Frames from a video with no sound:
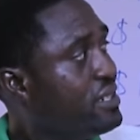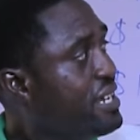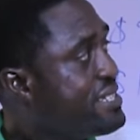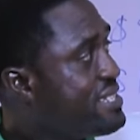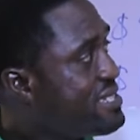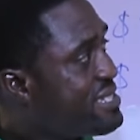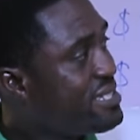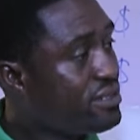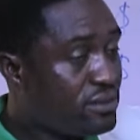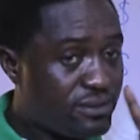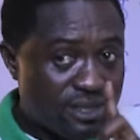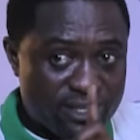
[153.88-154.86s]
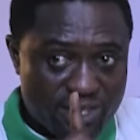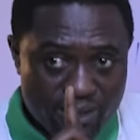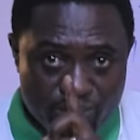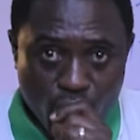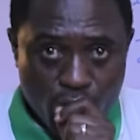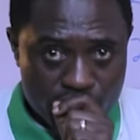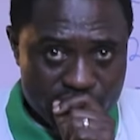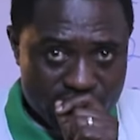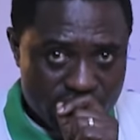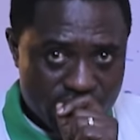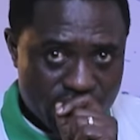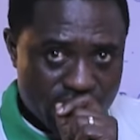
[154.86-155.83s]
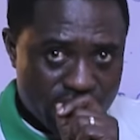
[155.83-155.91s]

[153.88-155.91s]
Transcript: it is still the same cost.